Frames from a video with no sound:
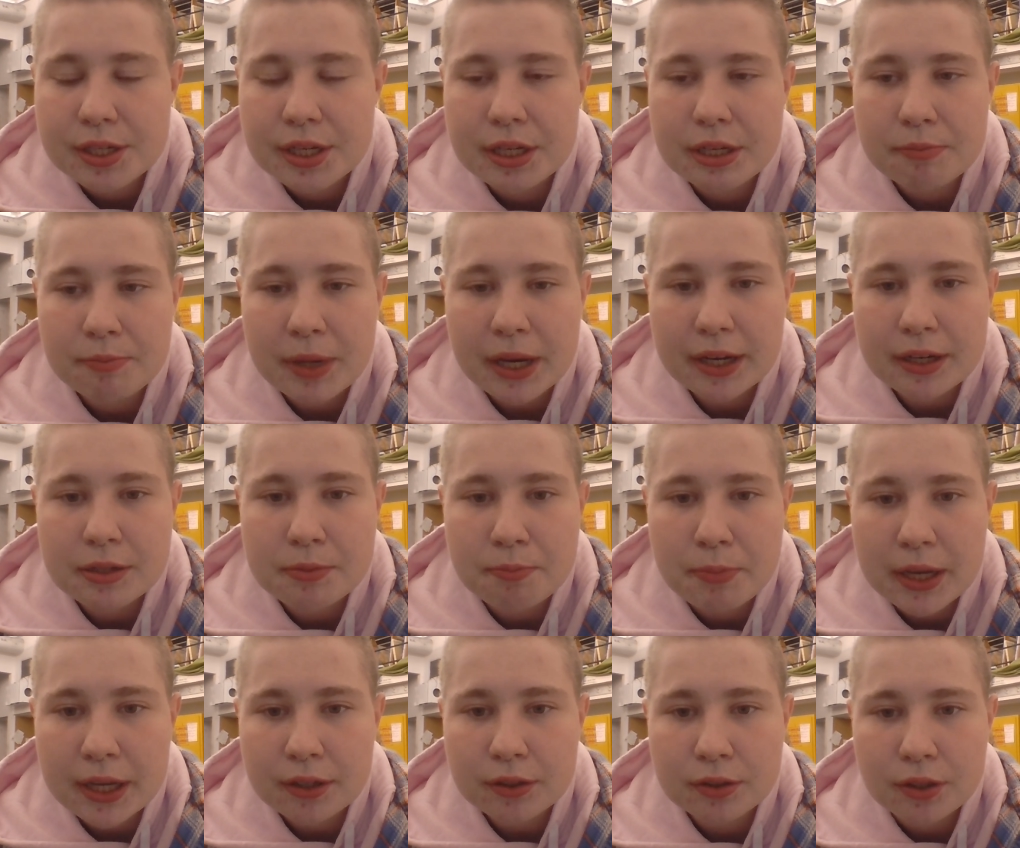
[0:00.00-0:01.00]
depict
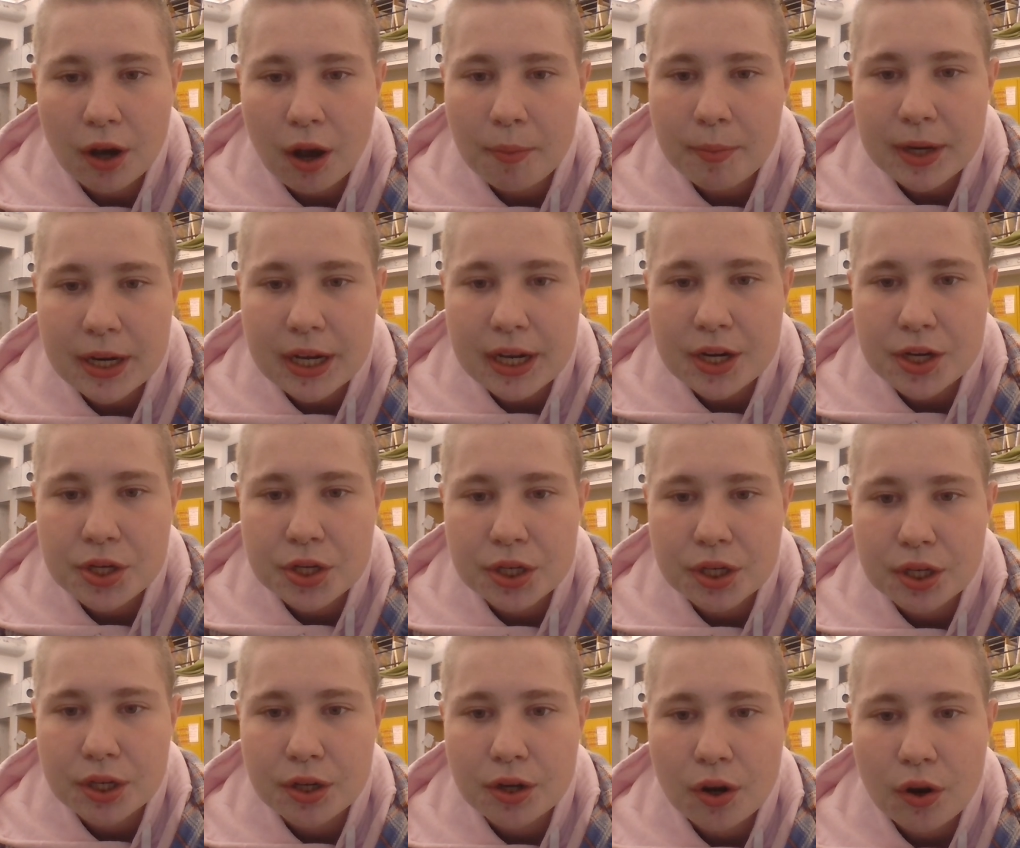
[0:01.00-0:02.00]
male
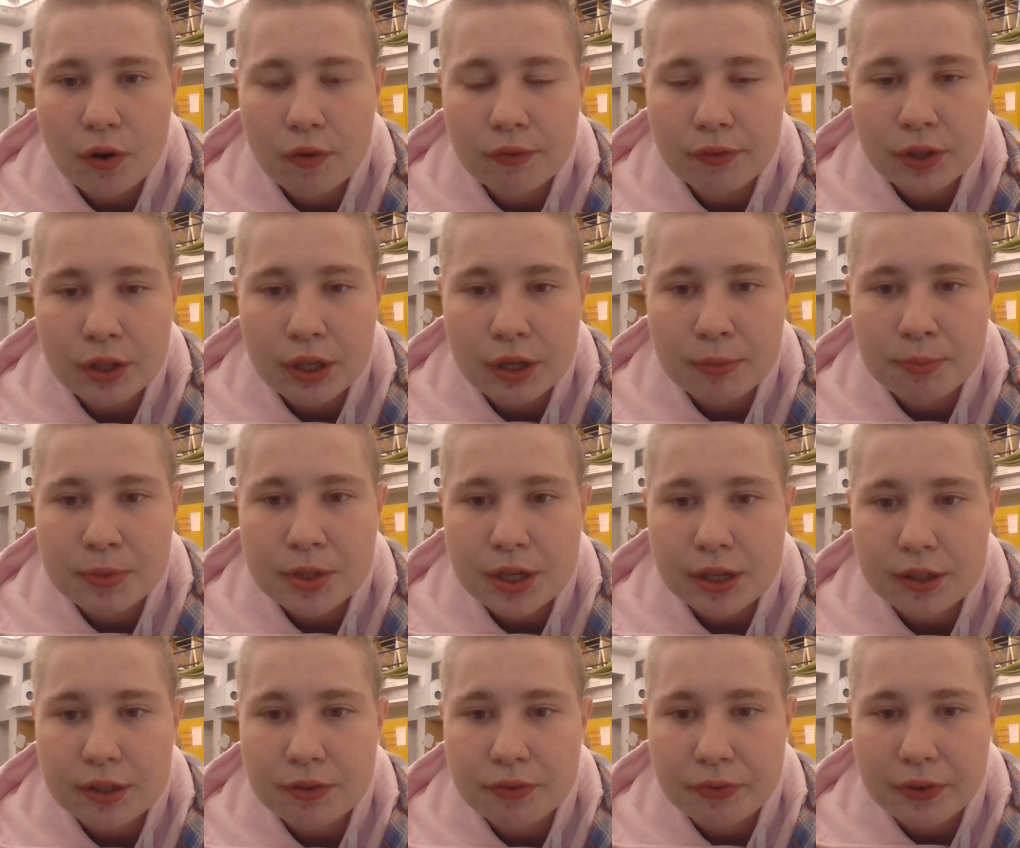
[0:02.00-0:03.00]
domination over the
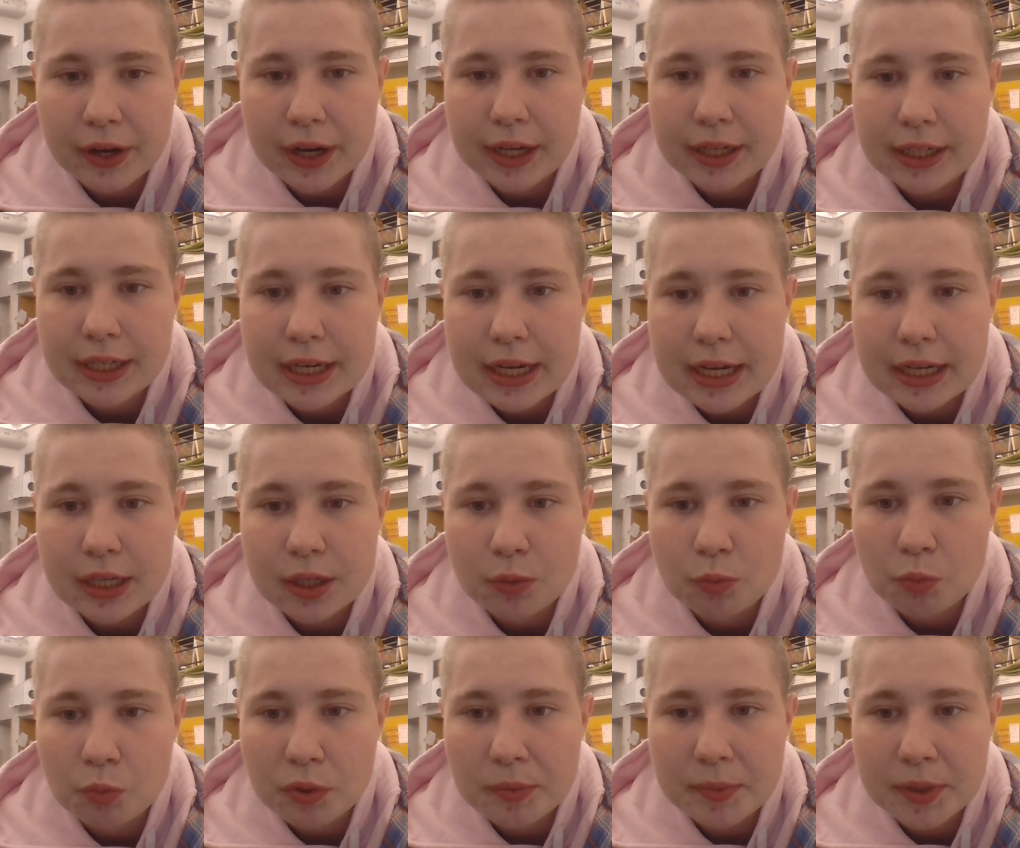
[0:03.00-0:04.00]
objectified
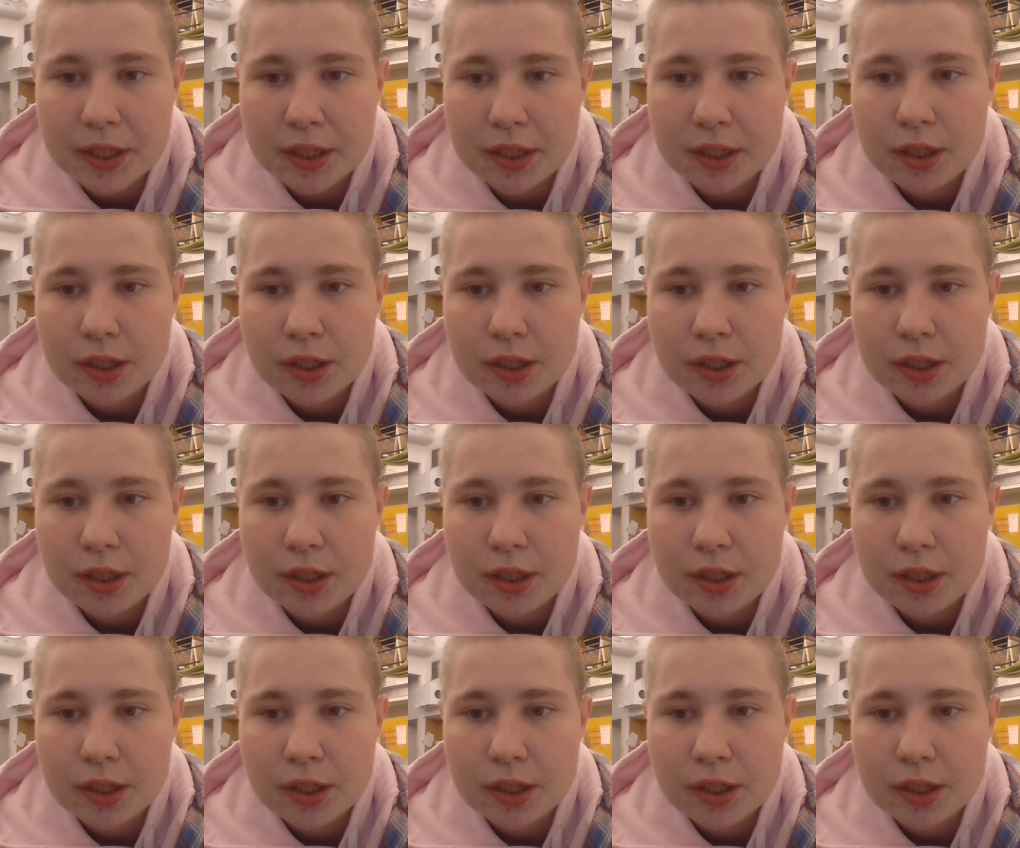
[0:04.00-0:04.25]
naked women,